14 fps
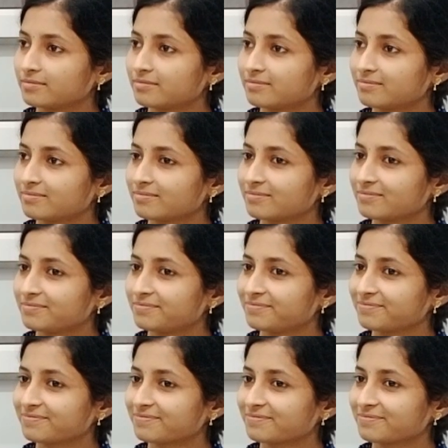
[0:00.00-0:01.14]

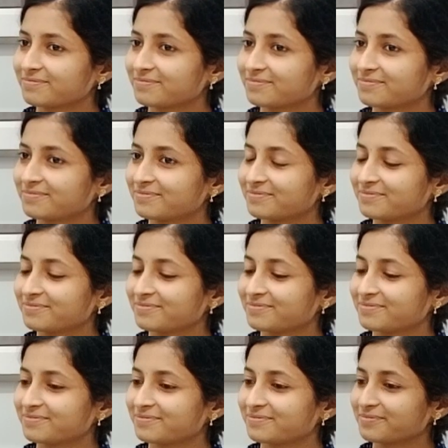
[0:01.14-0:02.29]

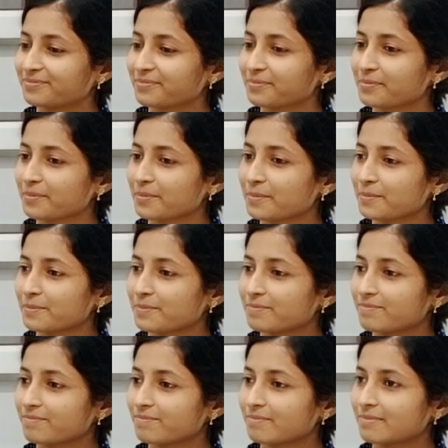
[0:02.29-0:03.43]

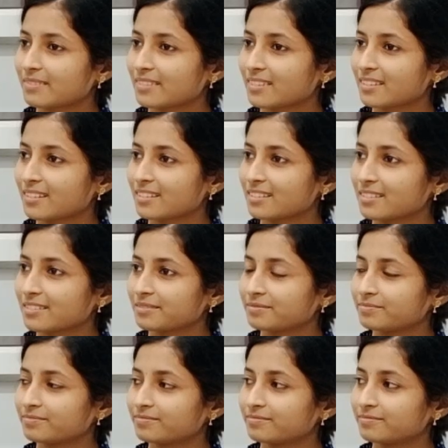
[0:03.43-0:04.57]

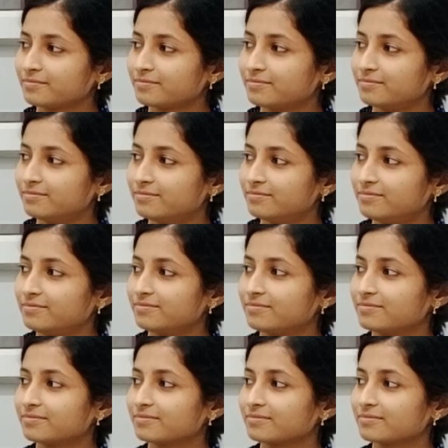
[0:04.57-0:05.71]

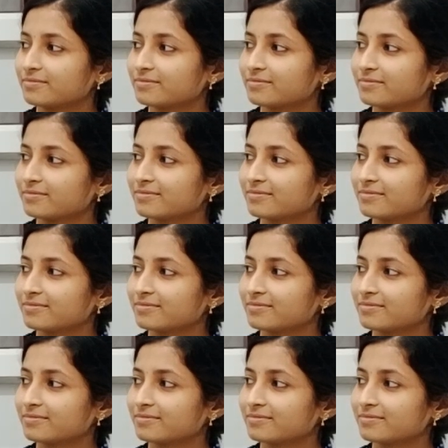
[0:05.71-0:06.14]
[no speech]